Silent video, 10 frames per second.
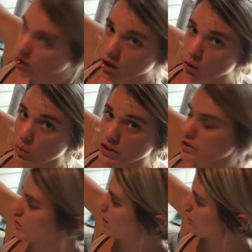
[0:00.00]
all once
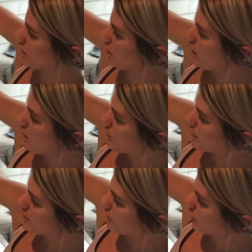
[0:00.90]
you have your
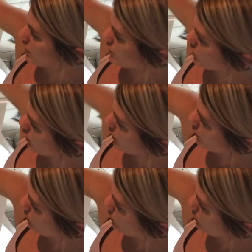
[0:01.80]
piece of furniture